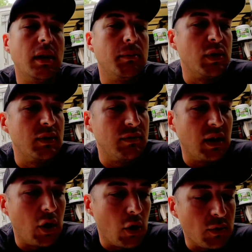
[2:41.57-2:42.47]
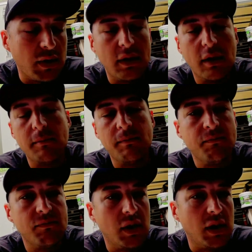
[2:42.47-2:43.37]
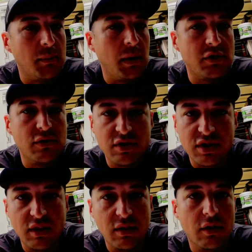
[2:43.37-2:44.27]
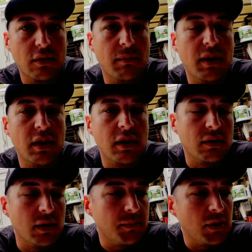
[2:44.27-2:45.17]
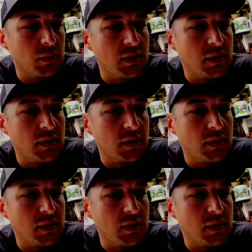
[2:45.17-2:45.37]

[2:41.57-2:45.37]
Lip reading: we've already done, as you've seen there in the beginning clip there,